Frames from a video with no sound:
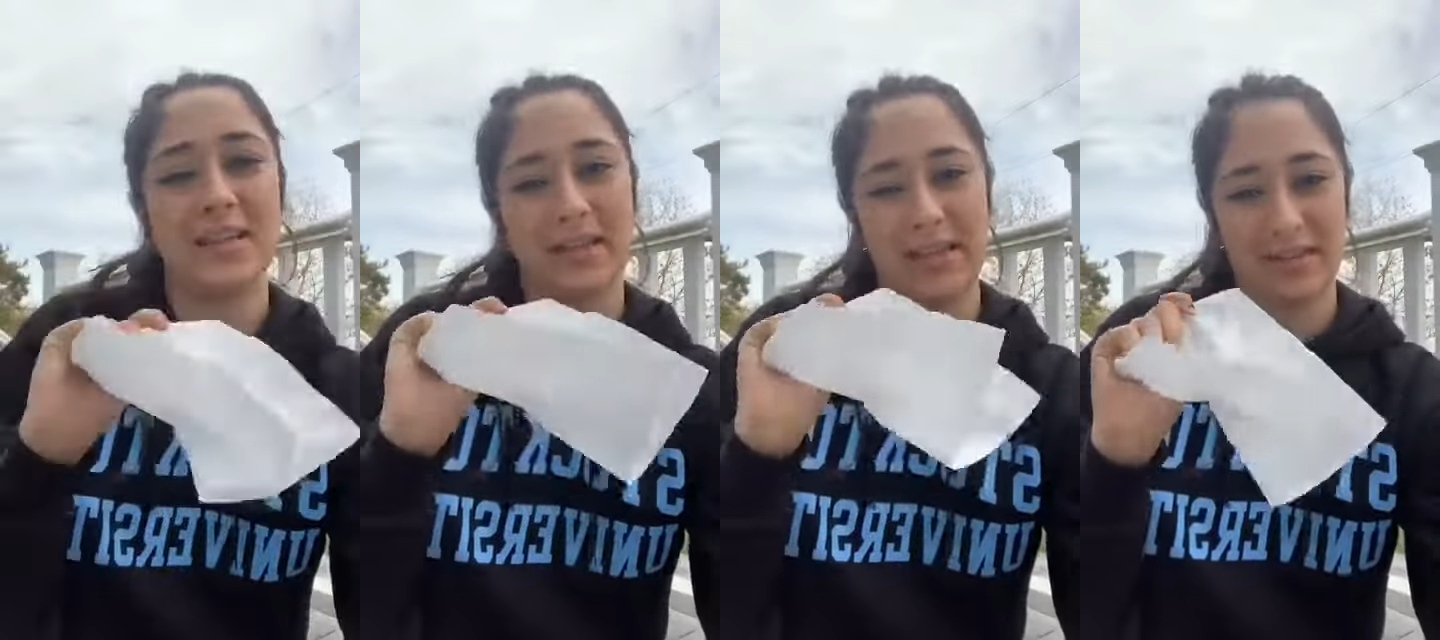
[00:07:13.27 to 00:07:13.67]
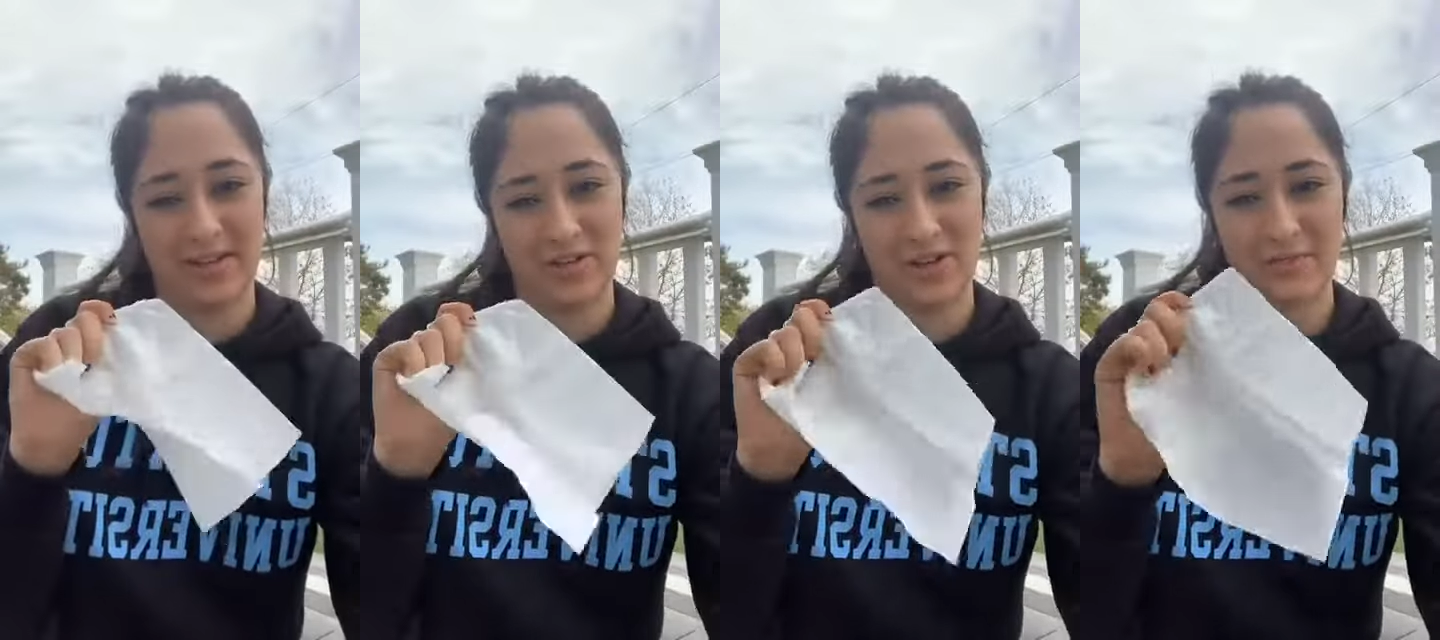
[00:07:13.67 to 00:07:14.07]
a clean
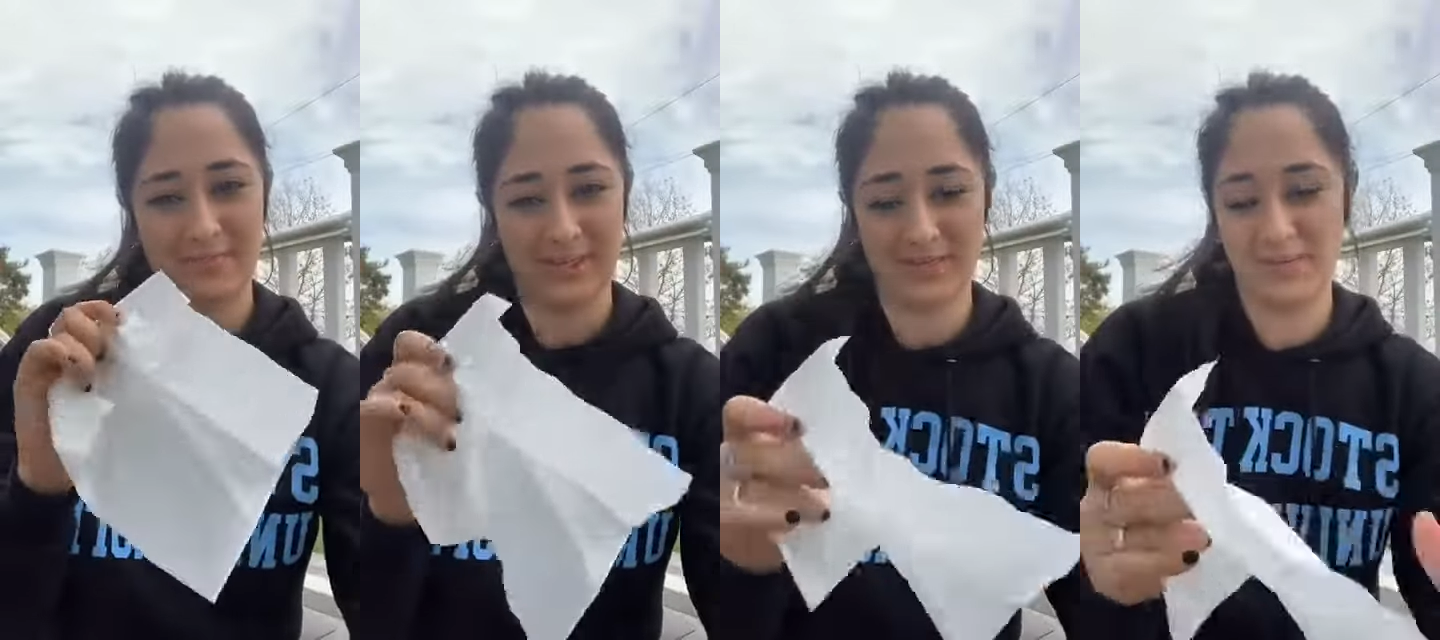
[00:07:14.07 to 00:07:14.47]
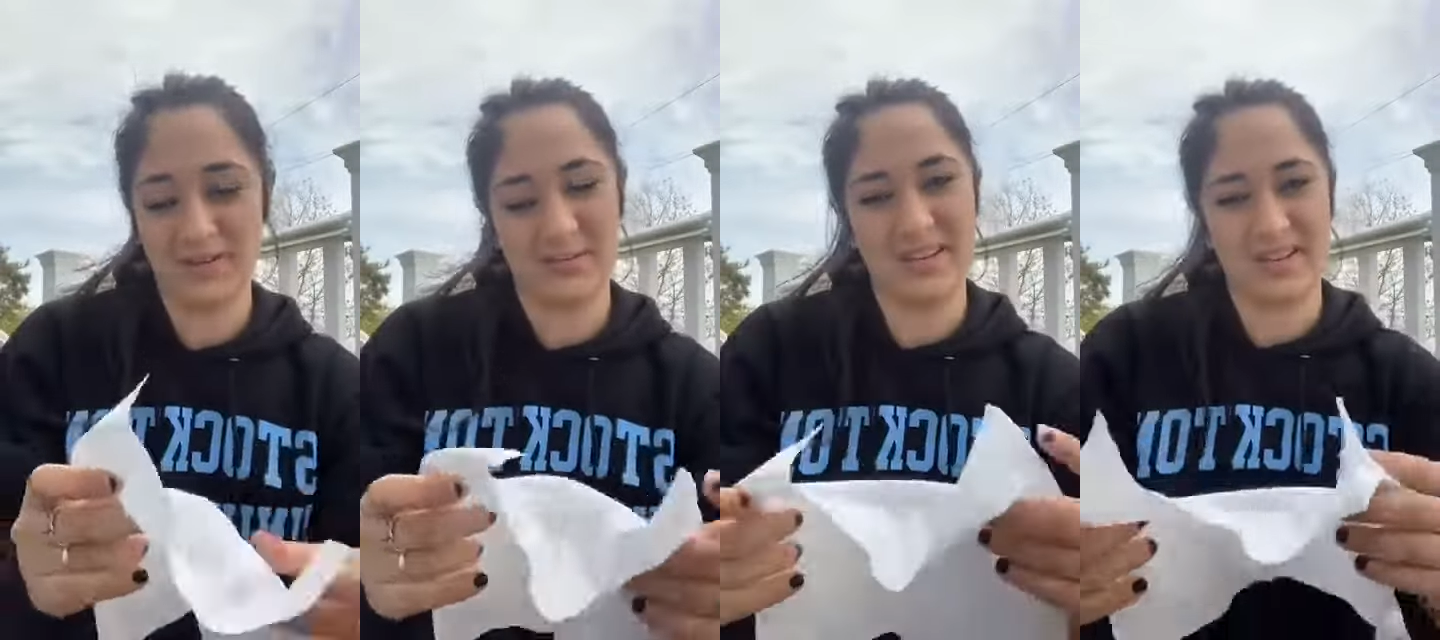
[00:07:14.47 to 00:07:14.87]
tissue because we
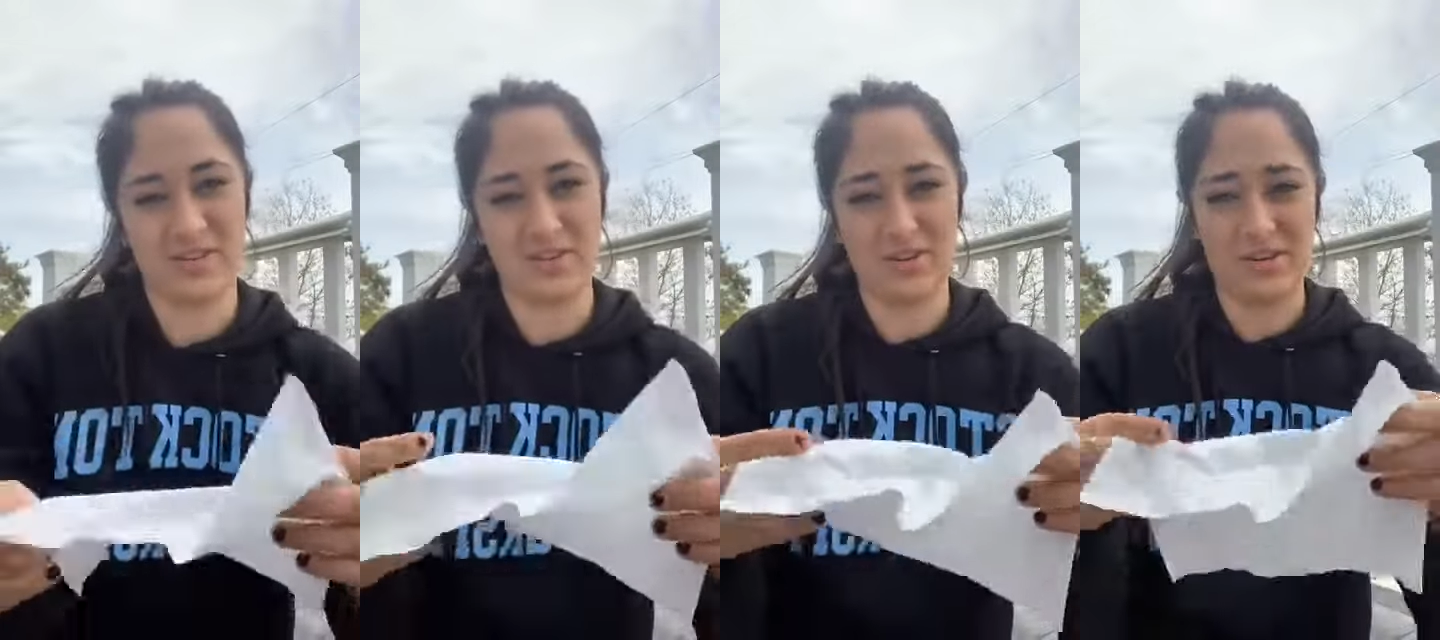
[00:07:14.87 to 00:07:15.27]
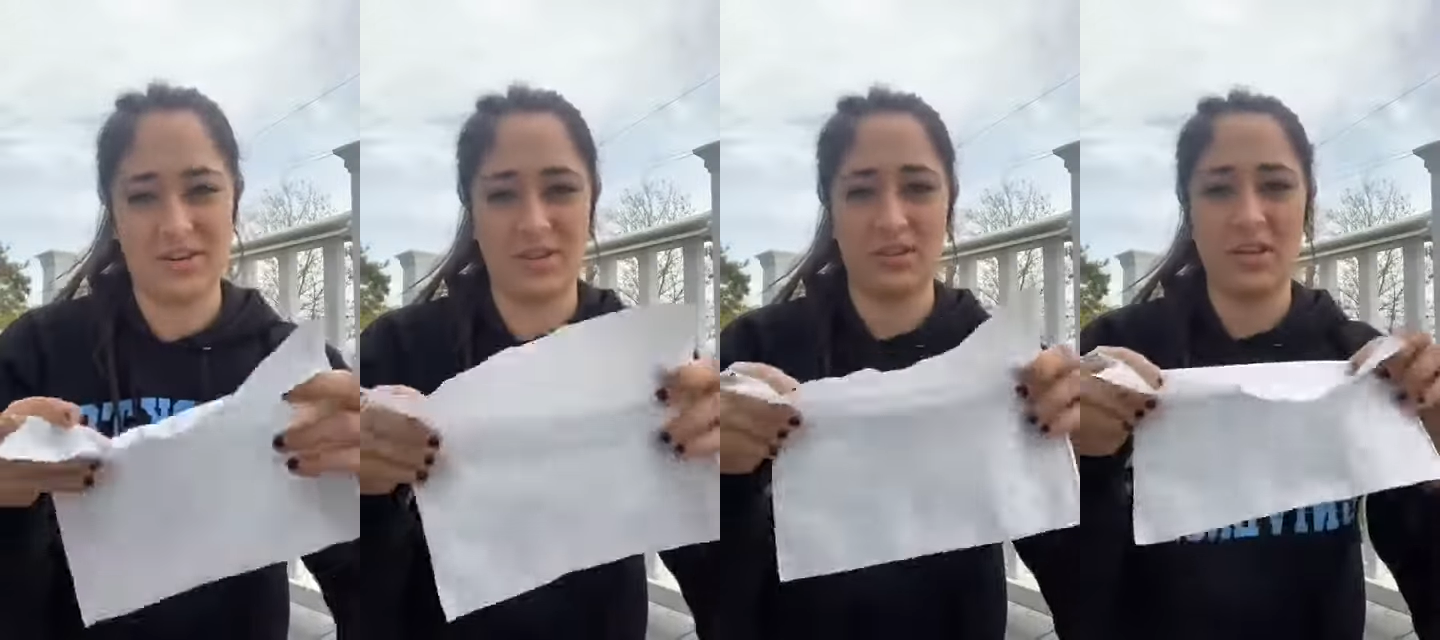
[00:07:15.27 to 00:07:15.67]
don't want to touch dirty
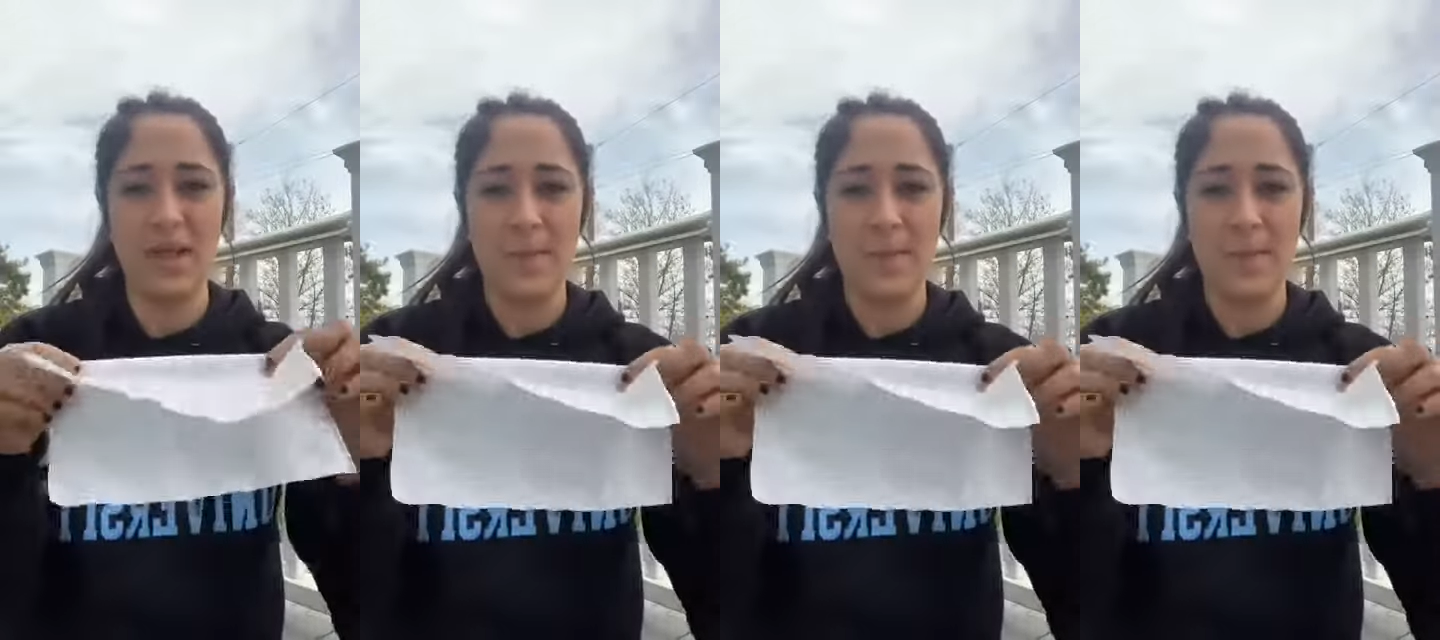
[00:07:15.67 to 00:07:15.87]
tissues.